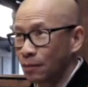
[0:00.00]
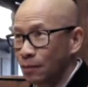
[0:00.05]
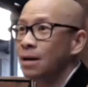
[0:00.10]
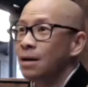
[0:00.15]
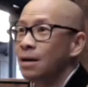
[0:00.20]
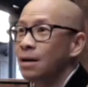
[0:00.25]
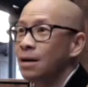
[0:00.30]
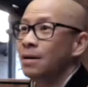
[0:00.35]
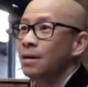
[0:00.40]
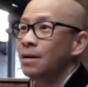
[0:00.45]

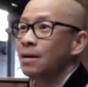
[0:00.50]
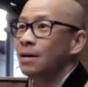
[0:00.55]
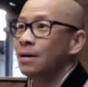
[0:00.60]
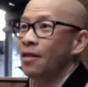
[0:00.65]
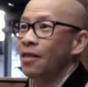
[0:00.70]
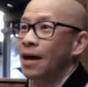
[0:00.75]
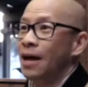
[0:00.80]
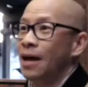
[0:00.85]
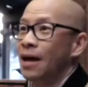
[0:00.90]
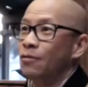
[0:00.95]

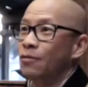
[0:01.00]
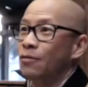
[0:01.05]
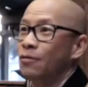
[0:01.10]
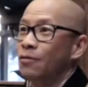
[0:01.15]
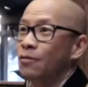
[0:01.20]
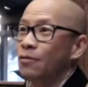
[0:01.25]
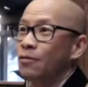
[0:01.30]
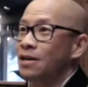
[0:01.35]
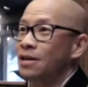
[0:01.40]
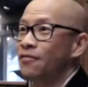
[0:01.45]
platform
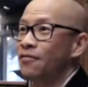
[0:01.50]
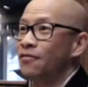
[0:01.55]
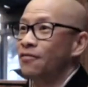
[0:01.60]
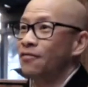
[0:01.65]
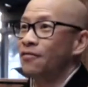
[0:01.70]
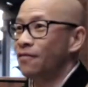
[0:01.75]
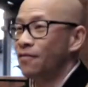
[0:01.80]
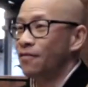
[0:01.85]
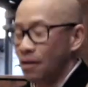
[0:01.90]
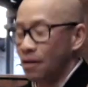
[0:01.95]

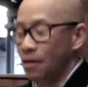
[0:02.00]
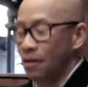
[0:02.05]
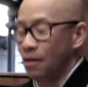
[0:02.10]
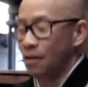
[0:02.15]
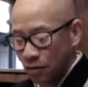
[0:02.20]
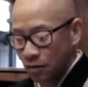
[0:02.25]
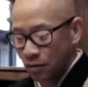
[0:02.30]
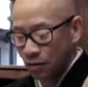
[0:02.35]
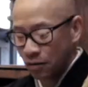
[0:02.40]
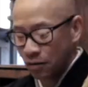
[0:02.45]
that was in
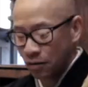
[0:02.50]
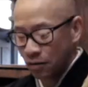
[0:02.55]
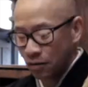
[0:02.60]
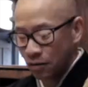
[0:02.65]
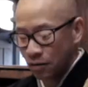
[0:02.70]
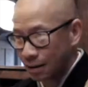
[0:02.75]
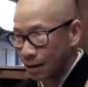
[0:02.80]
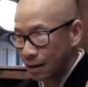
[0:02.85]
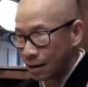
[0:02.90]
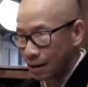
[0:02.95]
front of the
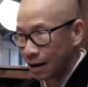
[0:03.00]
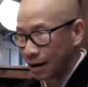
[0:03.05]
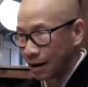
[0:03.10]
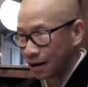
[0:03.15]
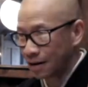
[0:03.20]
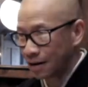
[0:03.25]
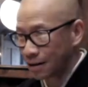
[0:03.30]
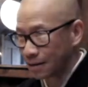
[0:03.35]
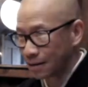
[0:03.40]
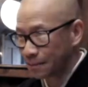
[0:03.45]
Buddha,
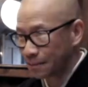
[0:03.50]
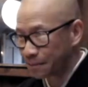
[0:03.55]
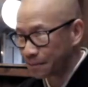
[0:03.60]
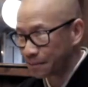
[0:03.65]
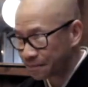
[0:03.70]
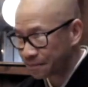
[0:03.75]
and